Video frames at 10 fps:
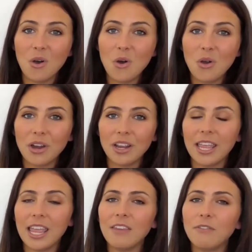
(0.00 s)
Or
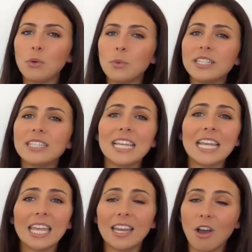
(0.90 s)
if you were
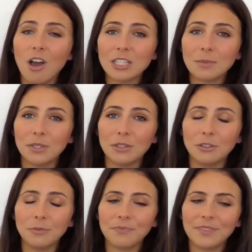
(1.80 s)
sick in
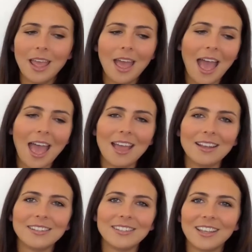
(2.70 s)
hospital
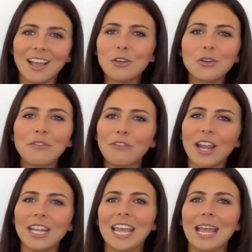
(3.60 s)
and a good
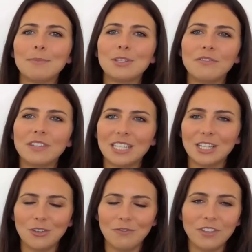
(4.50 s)
friend came to
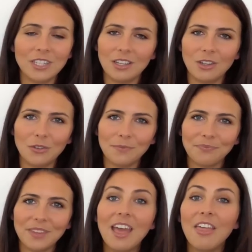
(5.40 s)
visit you,
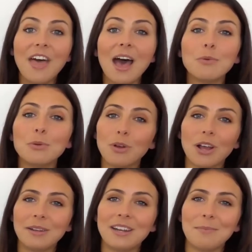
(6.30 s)
that would
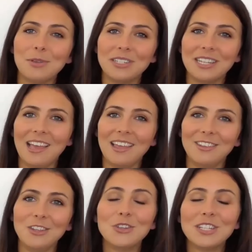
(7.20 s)
brighten up your
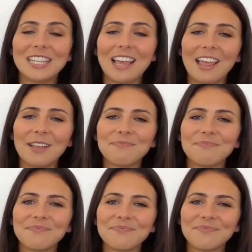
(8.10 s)
day. You'd say,
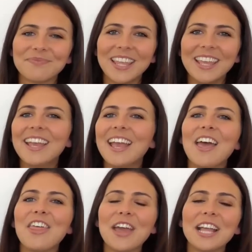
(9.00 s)

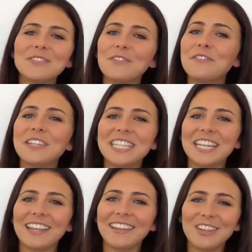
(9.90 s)
"Thanks for
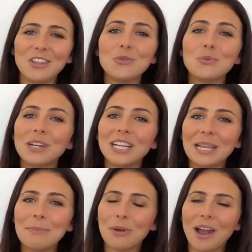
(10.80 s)
visiting. You
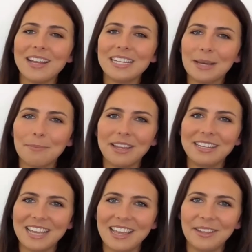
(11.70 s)
really brightened up
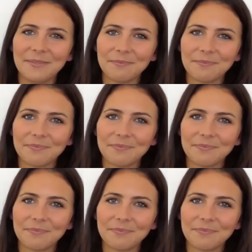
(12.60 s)
my day."